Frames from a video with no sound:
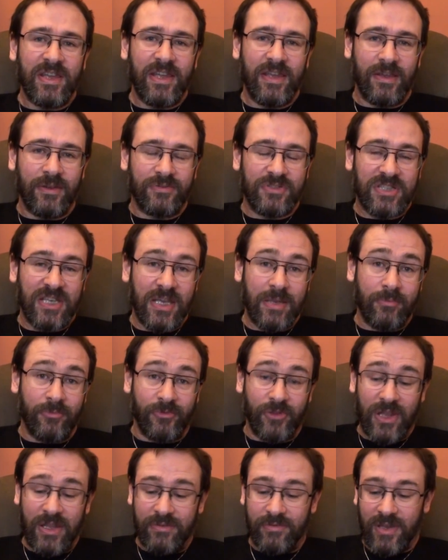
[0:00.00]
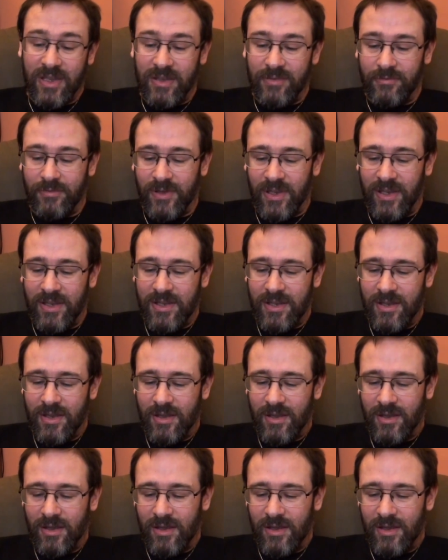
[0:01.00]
he of Team VVV.